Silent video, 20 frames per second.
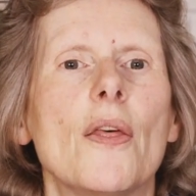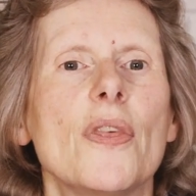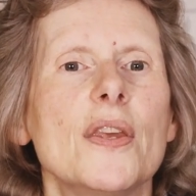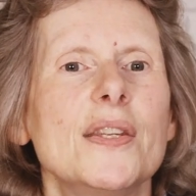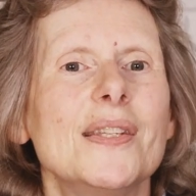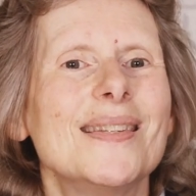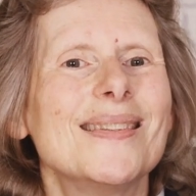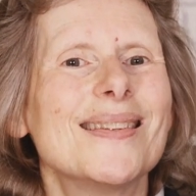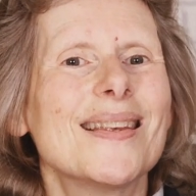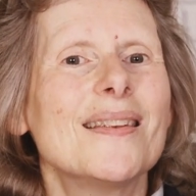
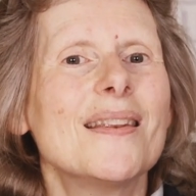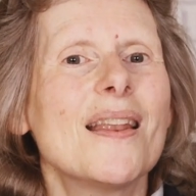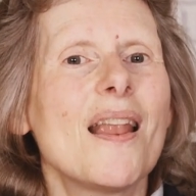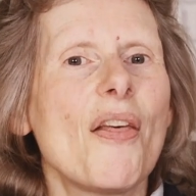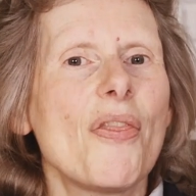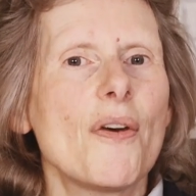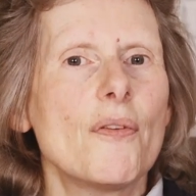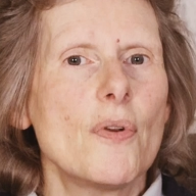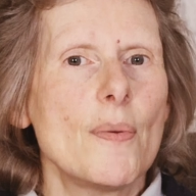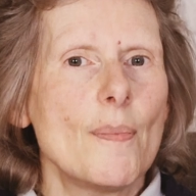This is
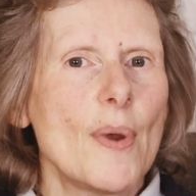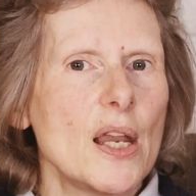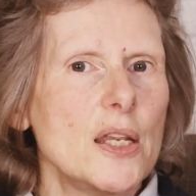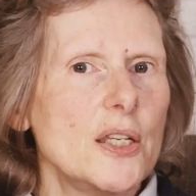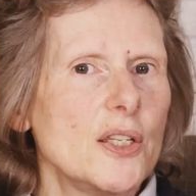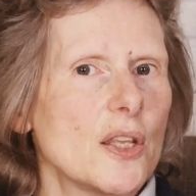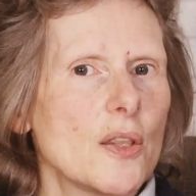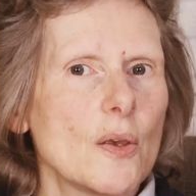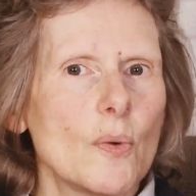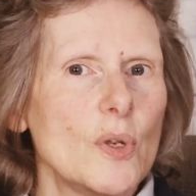another
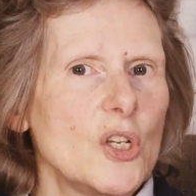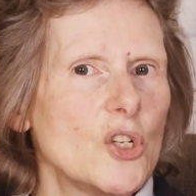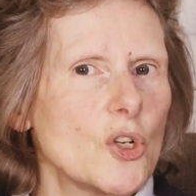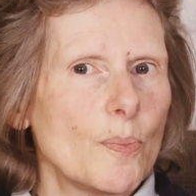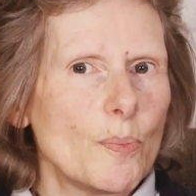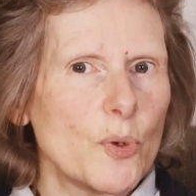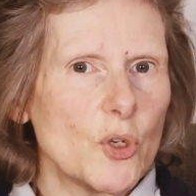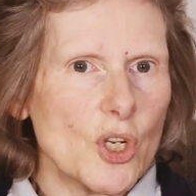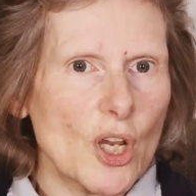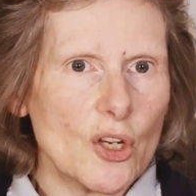reminder that we
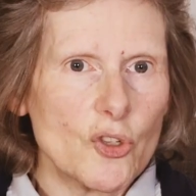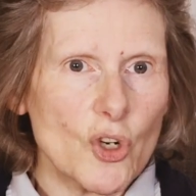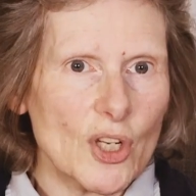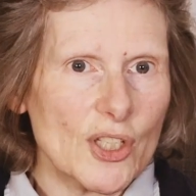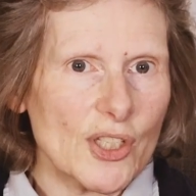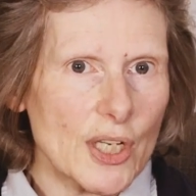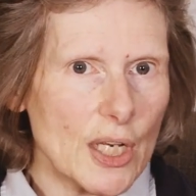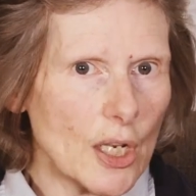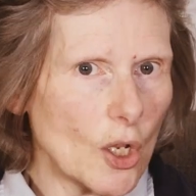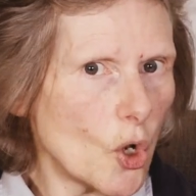should put our
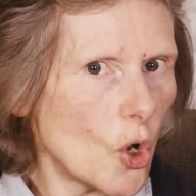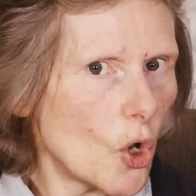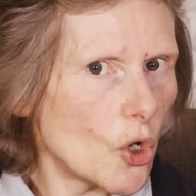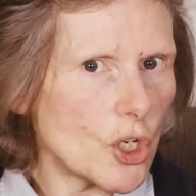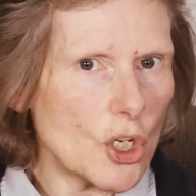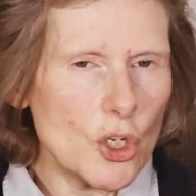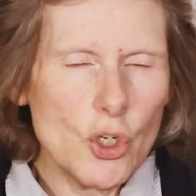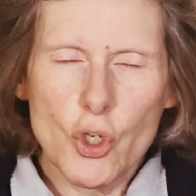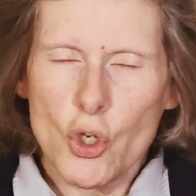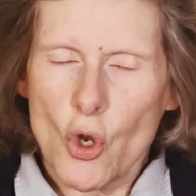trust in
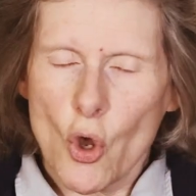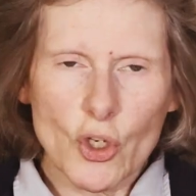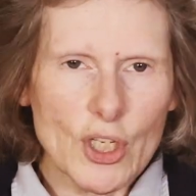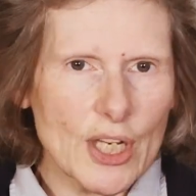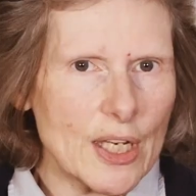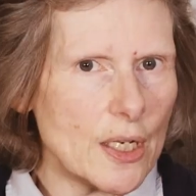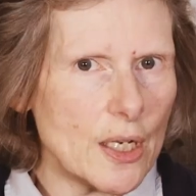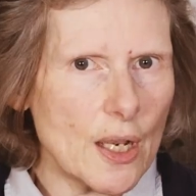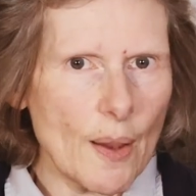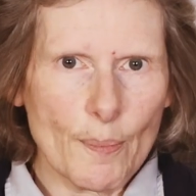God and
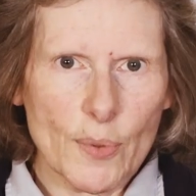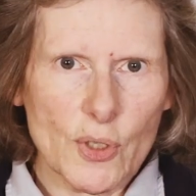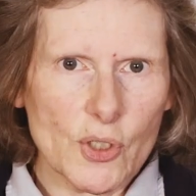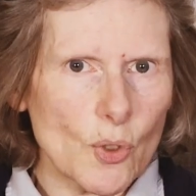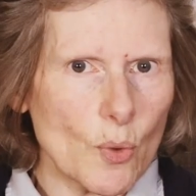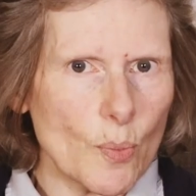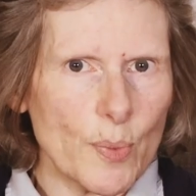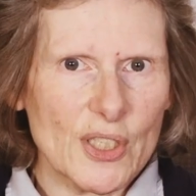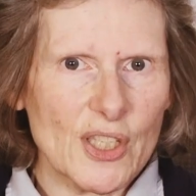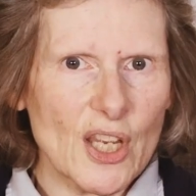not in
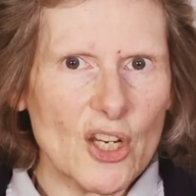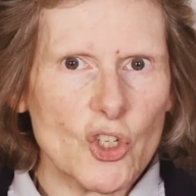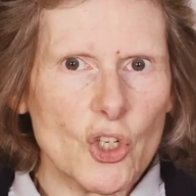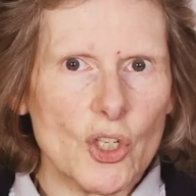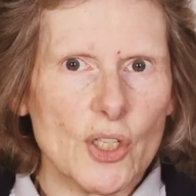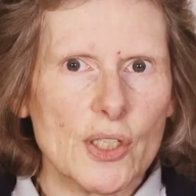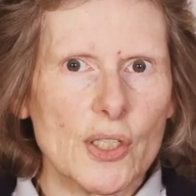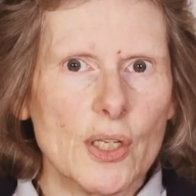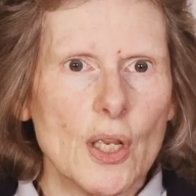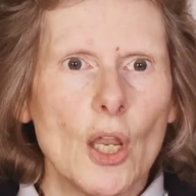numbers or
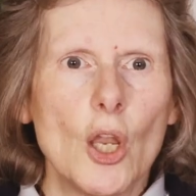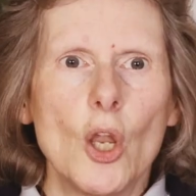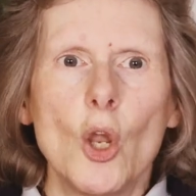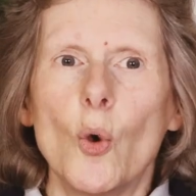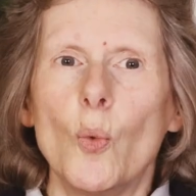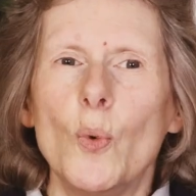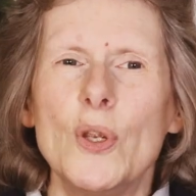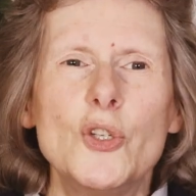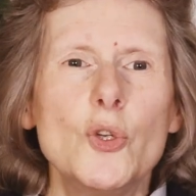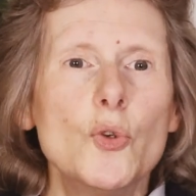possessions.
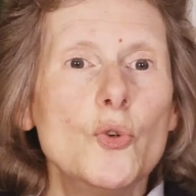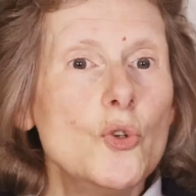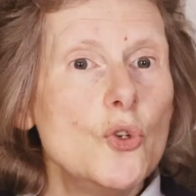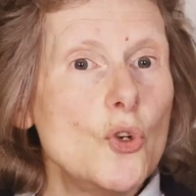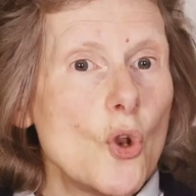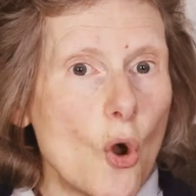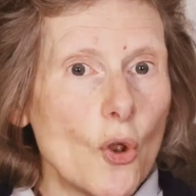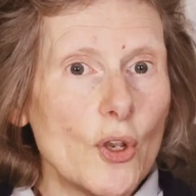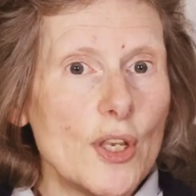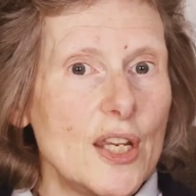We do
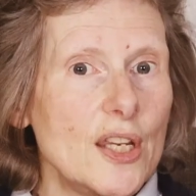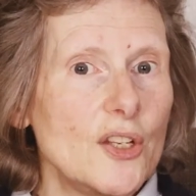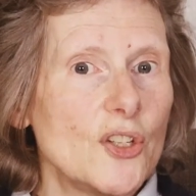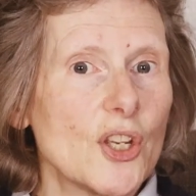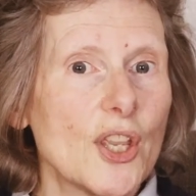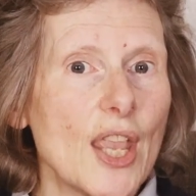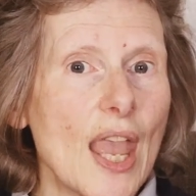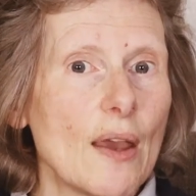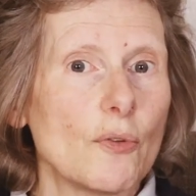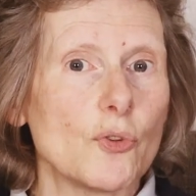not need
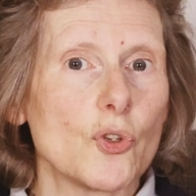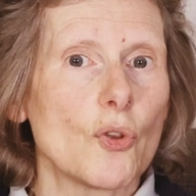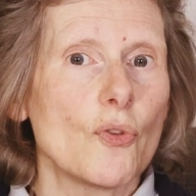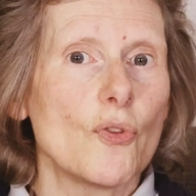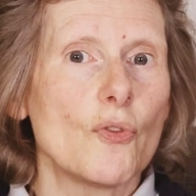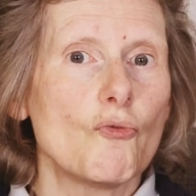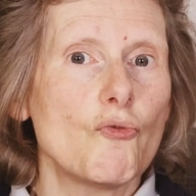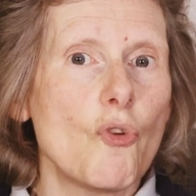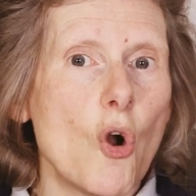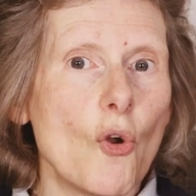to count
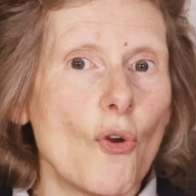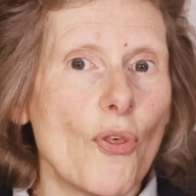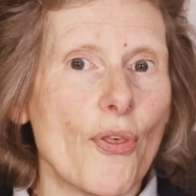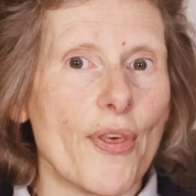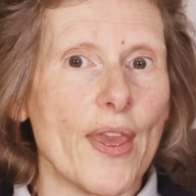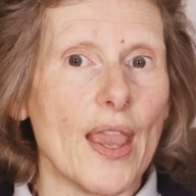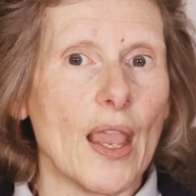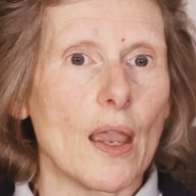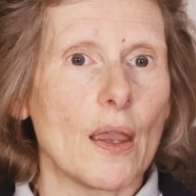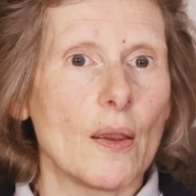on the
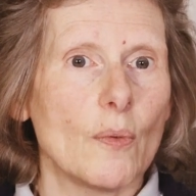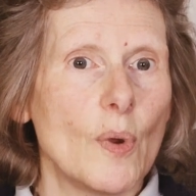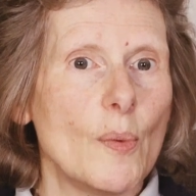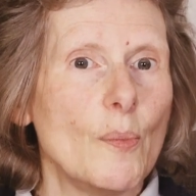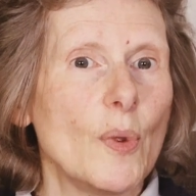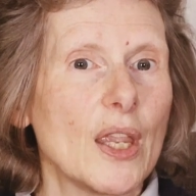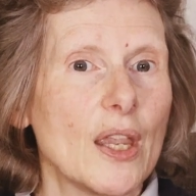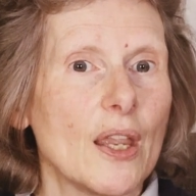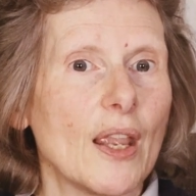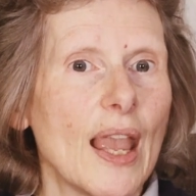wrong thing
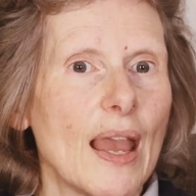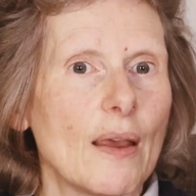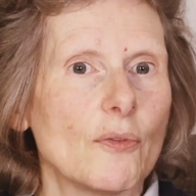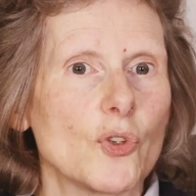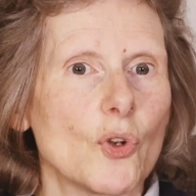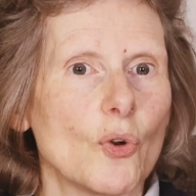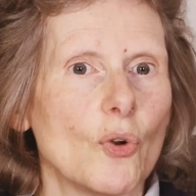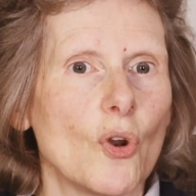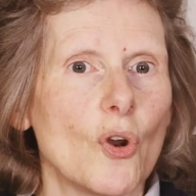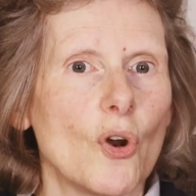when we can
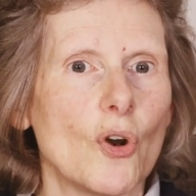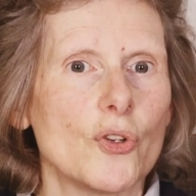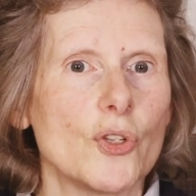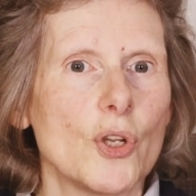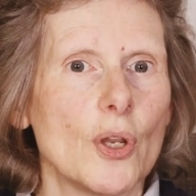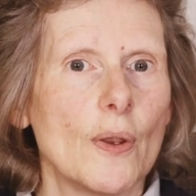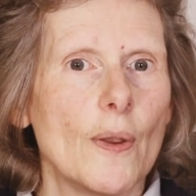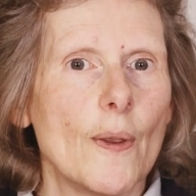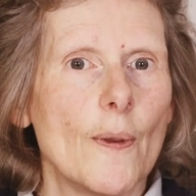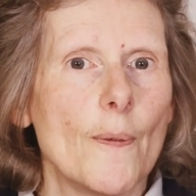count on God.